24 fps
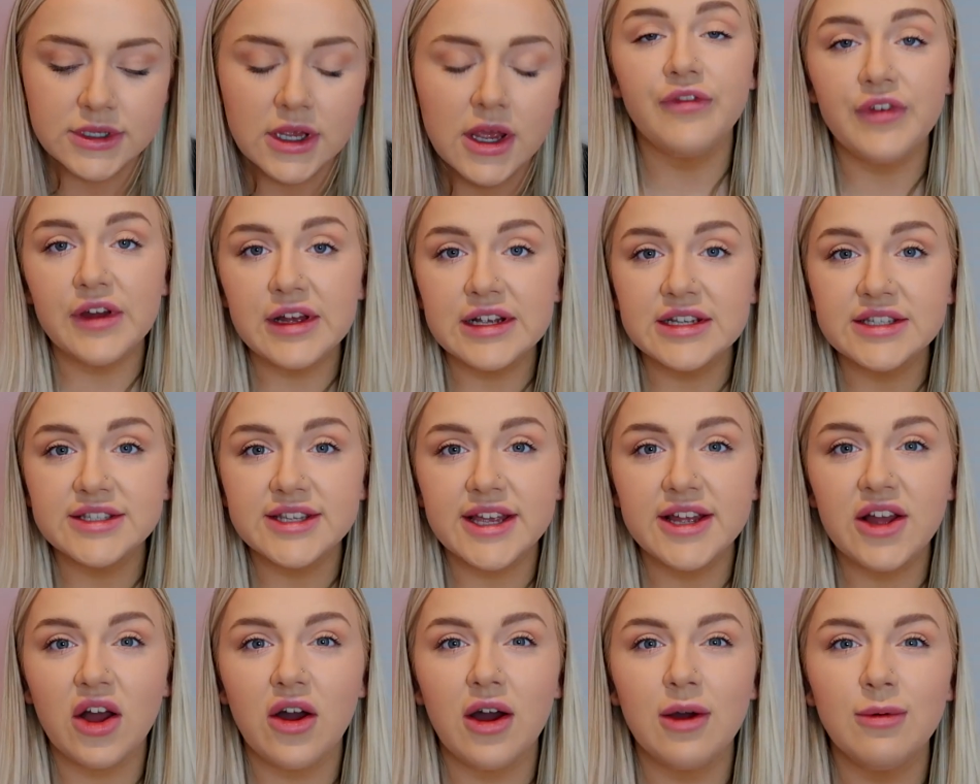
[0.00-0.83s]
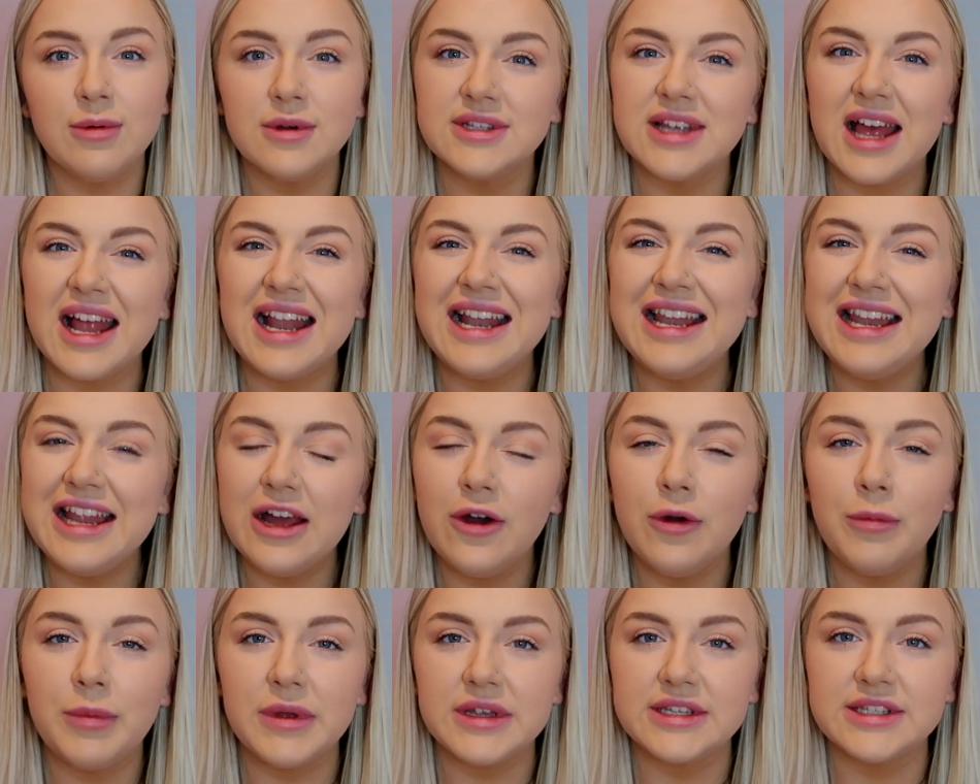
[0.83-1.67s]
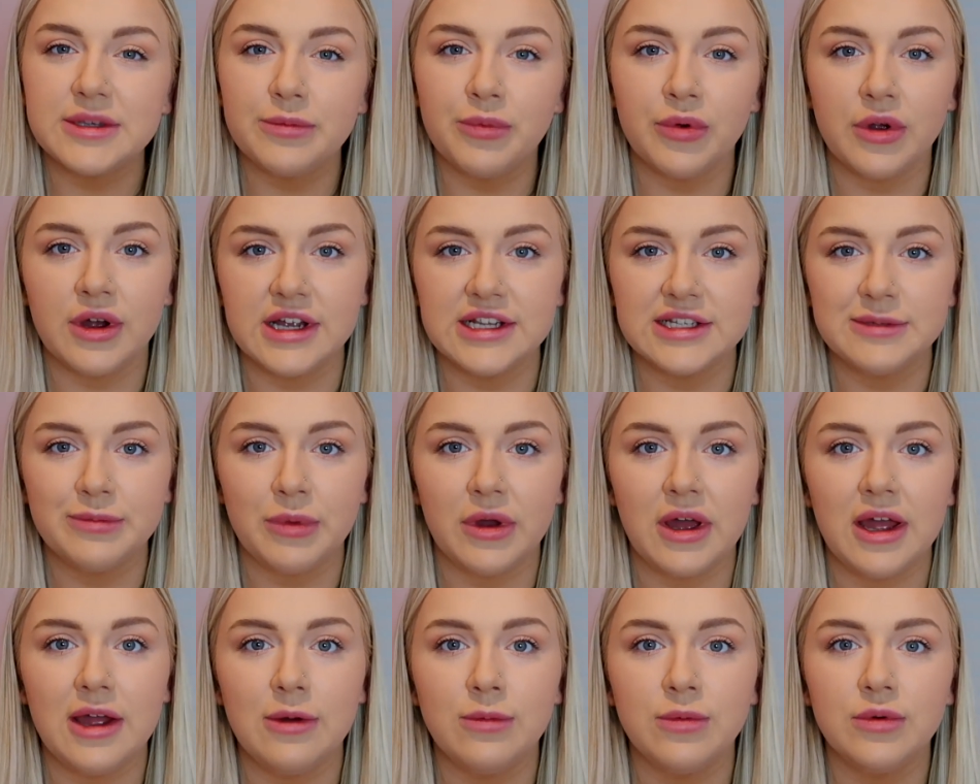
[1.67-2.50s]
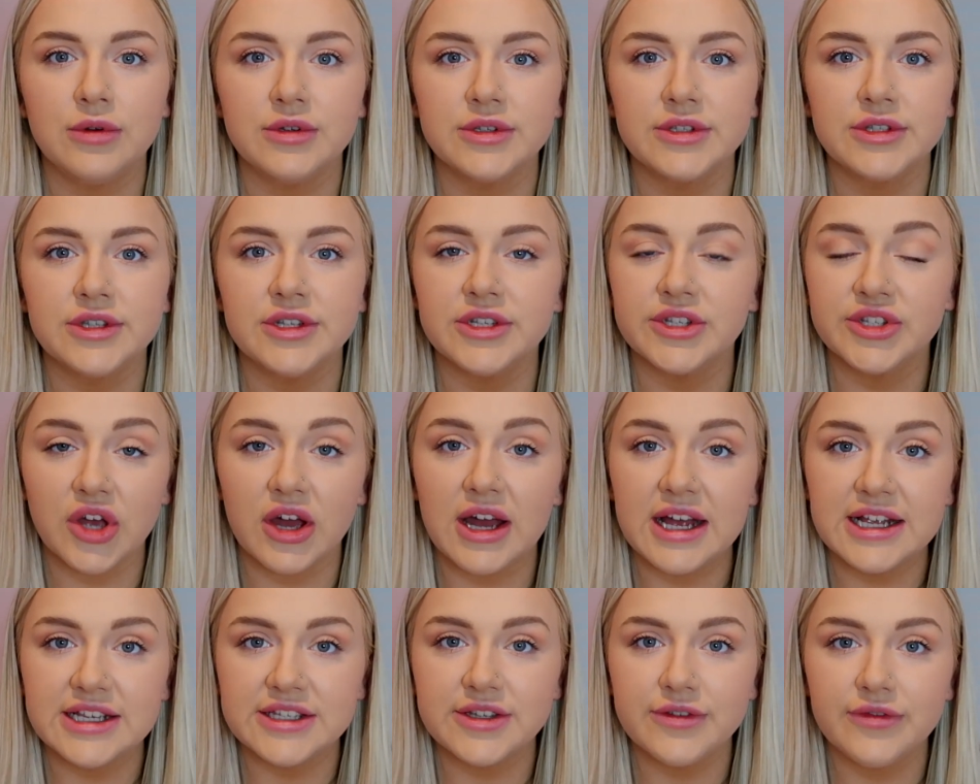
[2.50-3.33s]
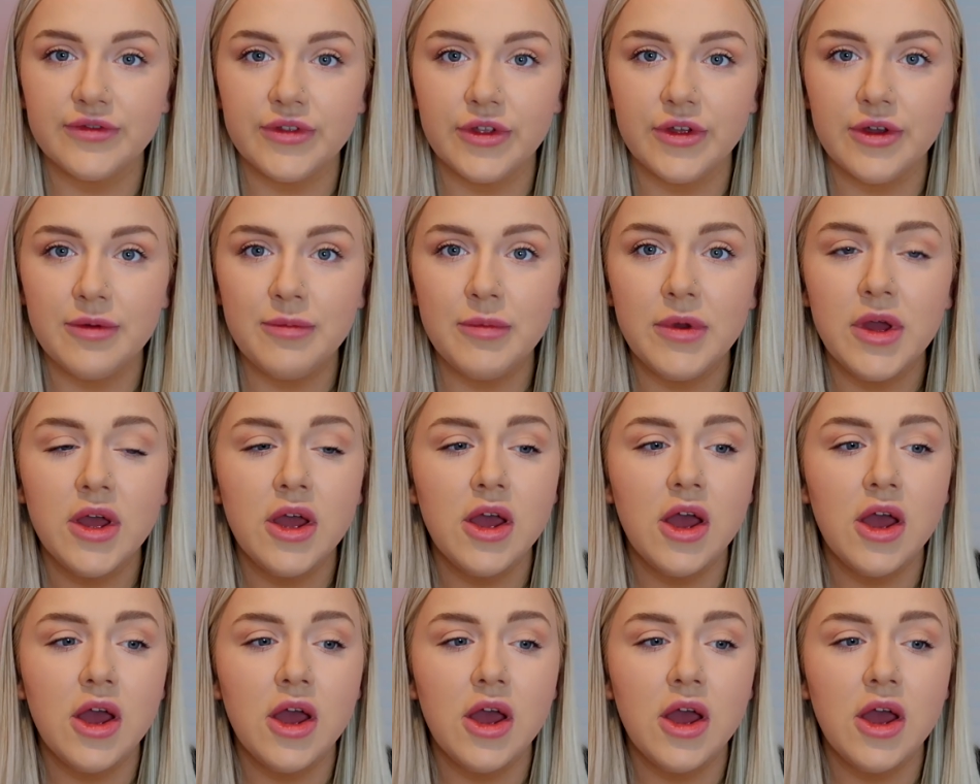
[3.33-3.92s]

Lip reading: The first thing I was a little bit surprised by was the size of them.